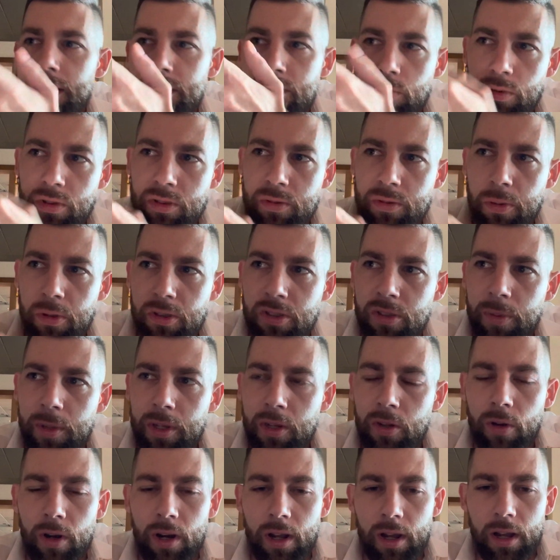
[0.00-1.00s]
We're supposed to be
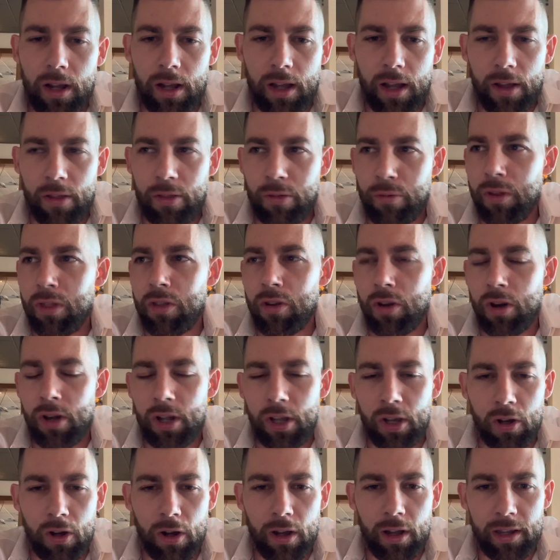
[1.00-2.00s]
doing a 3:30
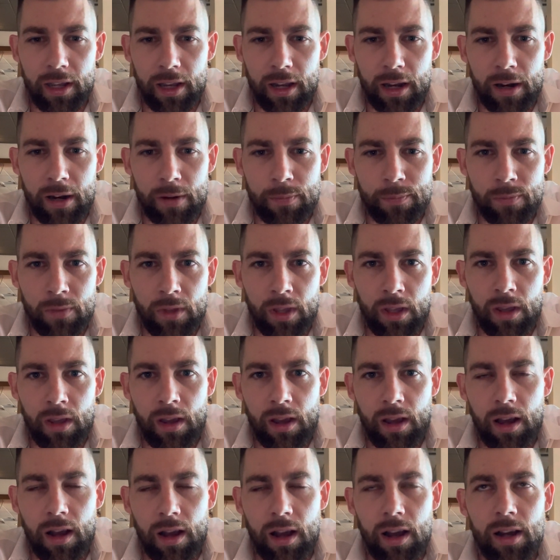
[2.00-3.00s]
call here
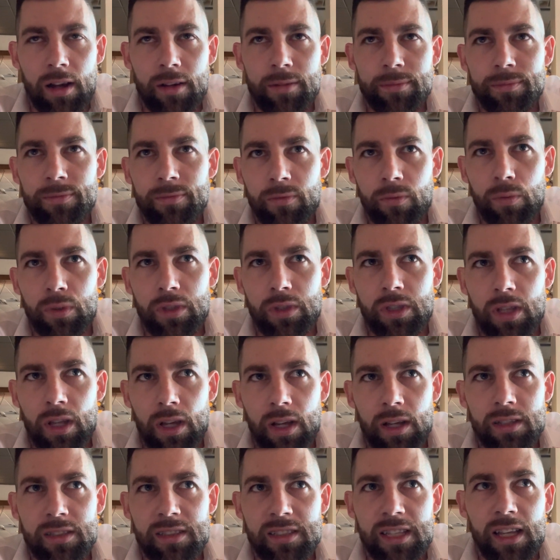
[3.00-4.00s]
with
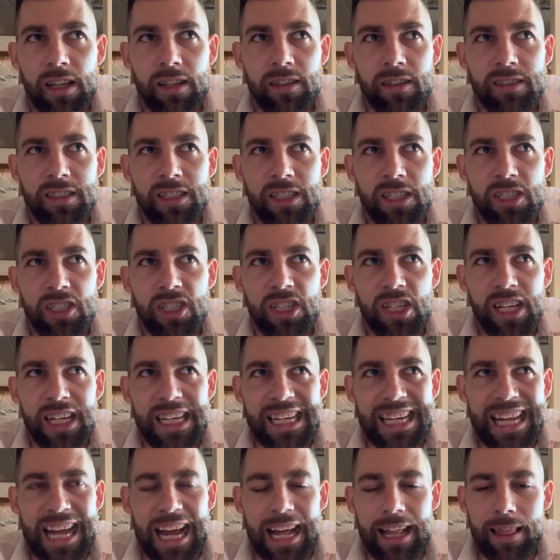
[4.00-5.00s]
the
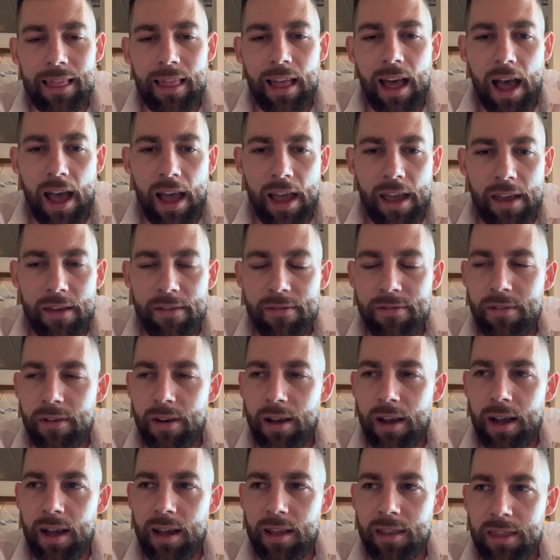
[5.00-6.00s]
CLCG.live
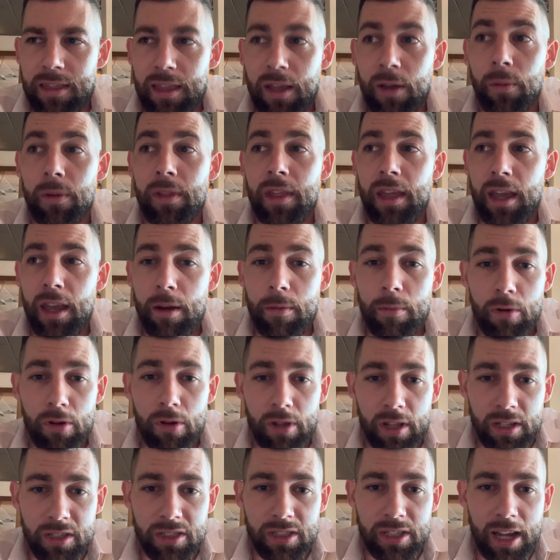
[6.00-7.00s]
thing with Amber
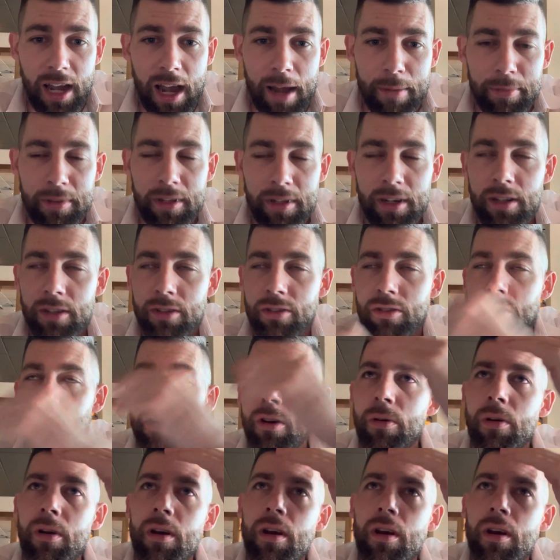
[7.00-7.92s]
that she opted into.